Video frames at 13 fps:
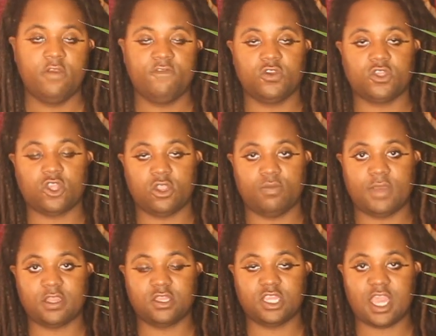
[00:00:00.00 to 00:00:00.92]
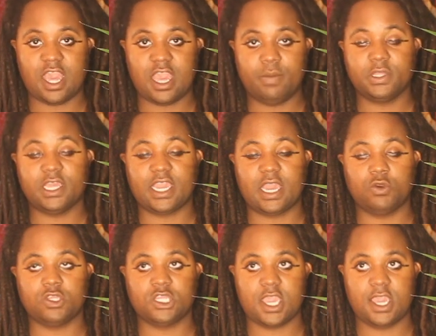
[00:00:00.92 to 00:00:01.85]
for a certain amount of time. But like
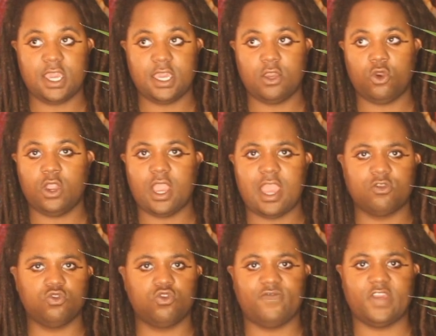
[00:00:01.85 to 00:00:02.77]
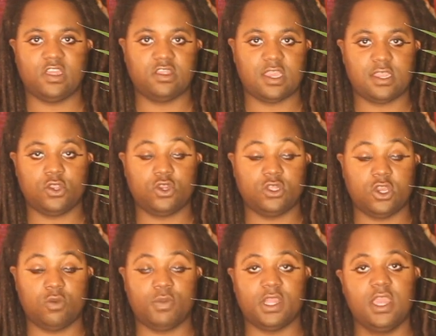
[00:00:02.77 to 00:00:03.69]
I was saying, or I don't know if I said it
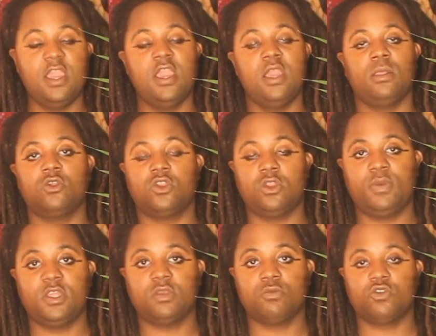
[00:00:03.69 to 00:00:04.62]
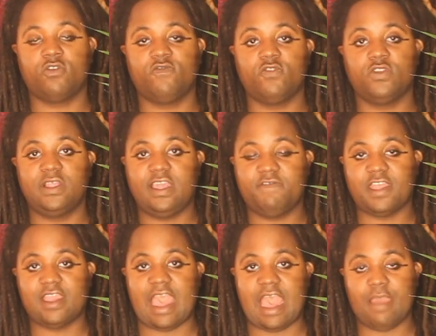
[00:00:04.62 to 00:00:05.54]
earlier, but there's going to be some sort of relief
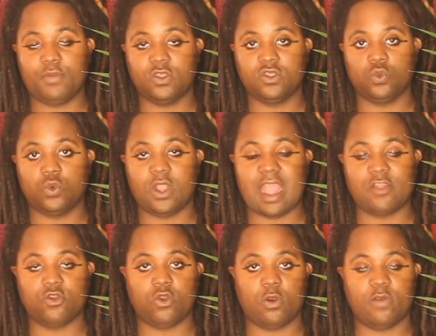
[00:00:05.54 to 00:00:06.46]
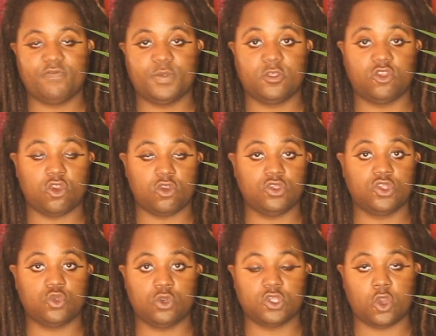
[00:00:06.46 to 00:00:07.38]
that happens where I don't know if certain
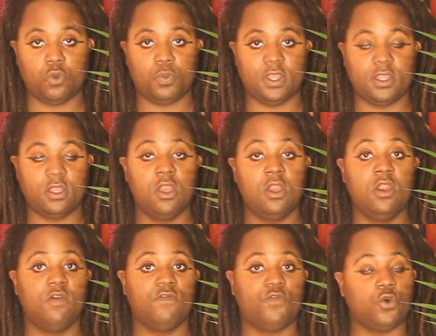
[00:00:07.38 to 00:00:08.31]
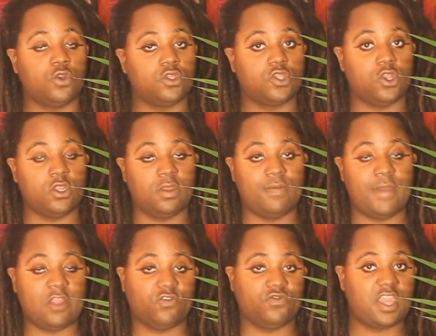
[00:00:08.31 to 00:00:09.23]
stores open for a certain
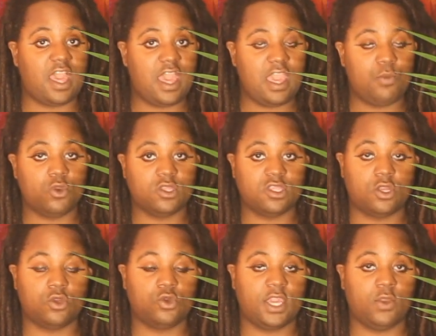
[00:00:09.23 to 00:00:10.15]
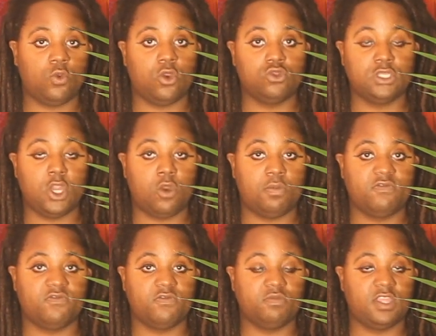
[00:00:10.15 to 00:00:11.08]
amount of time, where it's like, okay, we're only
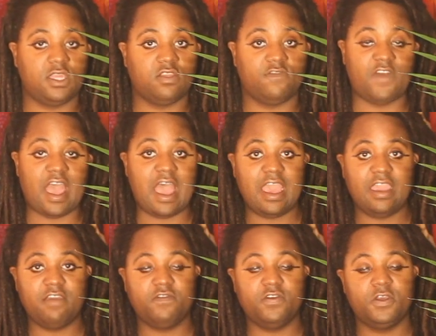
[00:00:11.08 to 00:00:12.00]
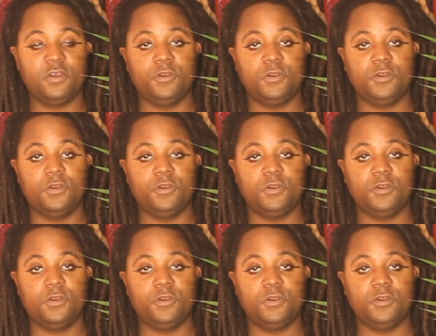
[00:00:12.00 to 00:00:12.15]
open from ten to five.